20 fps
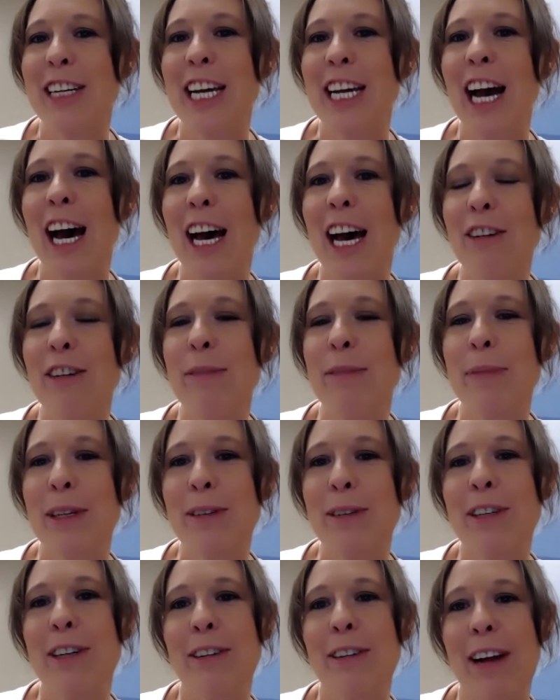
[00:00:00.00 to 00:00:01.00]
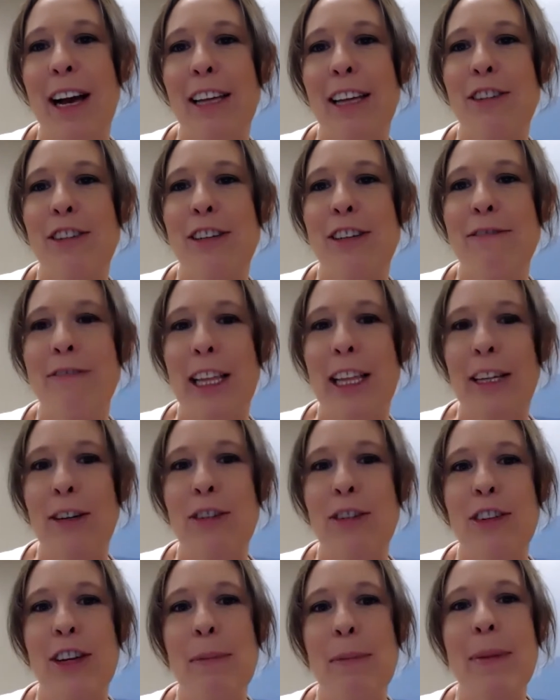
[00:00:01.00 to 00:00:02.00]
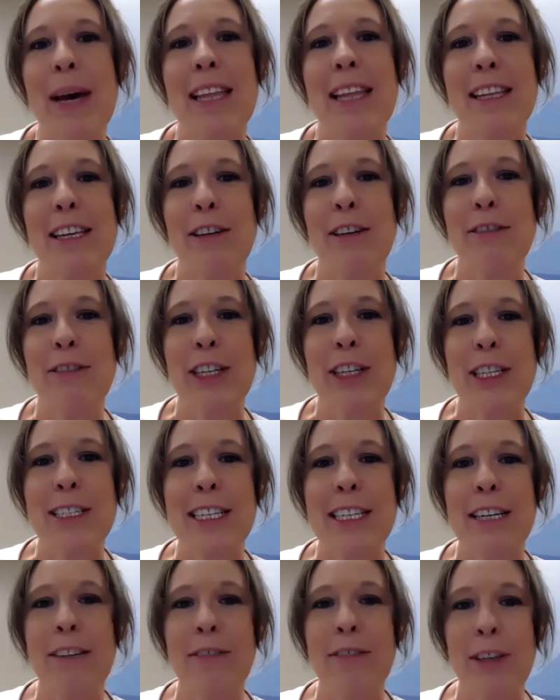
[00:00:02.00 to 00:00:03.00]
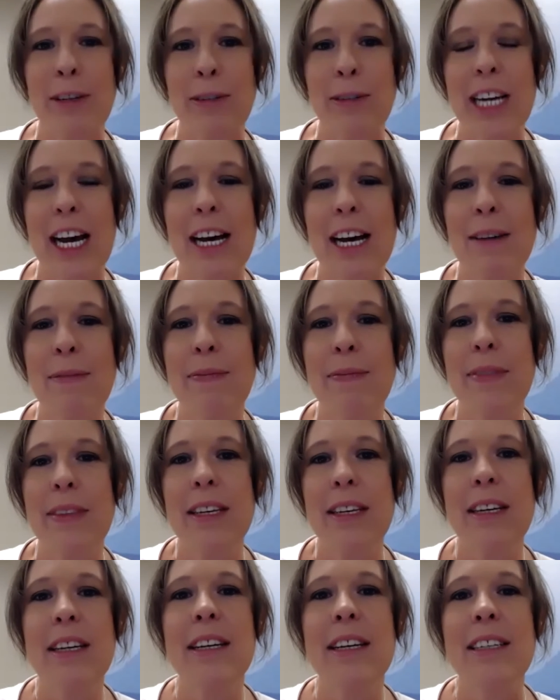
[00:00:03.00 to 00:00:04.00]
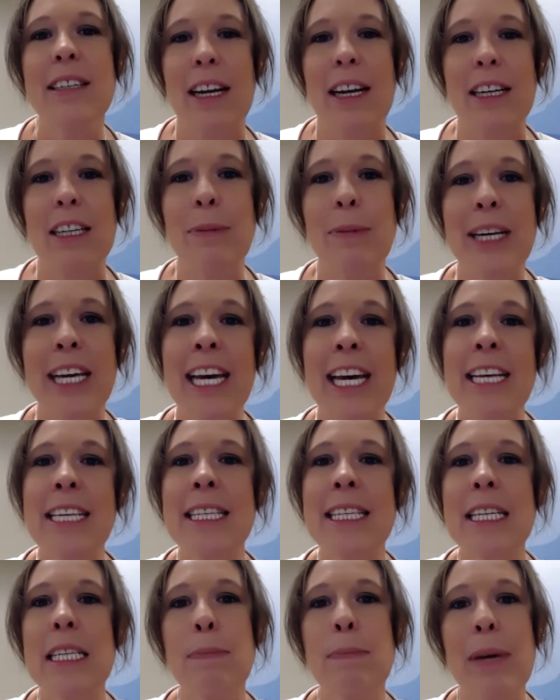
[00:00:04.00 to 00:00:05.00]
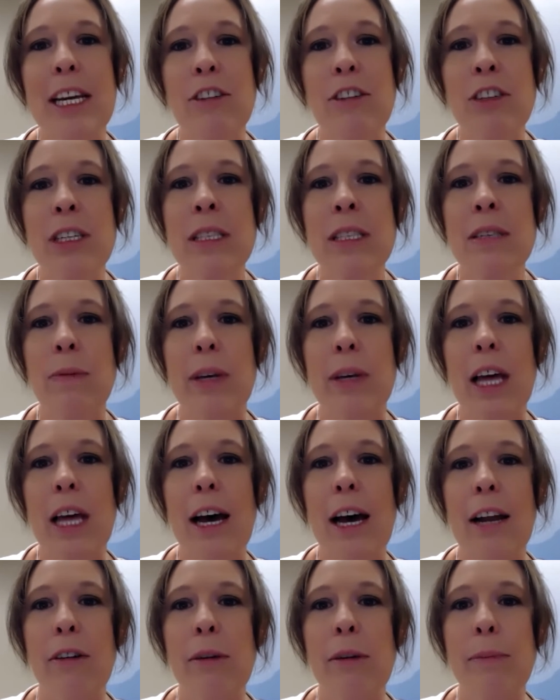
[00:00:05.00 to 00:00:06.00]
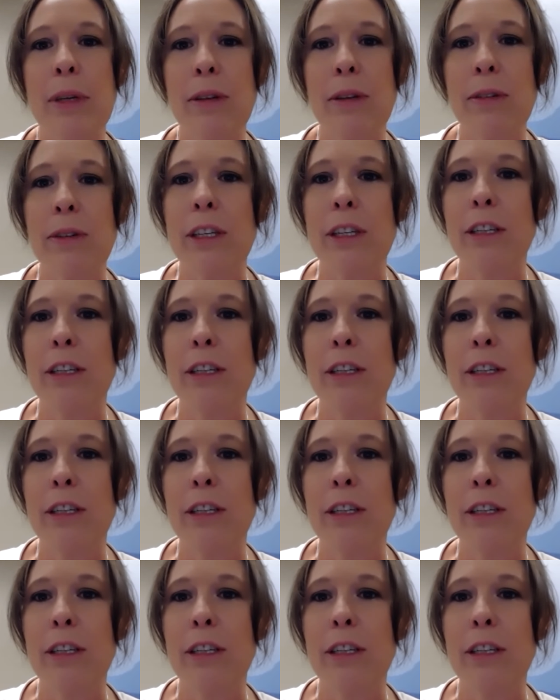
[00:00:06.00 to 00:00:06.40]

autoimmune neurology fellowship at the University of Utah. Dr. Piquet sees patients with autoimmune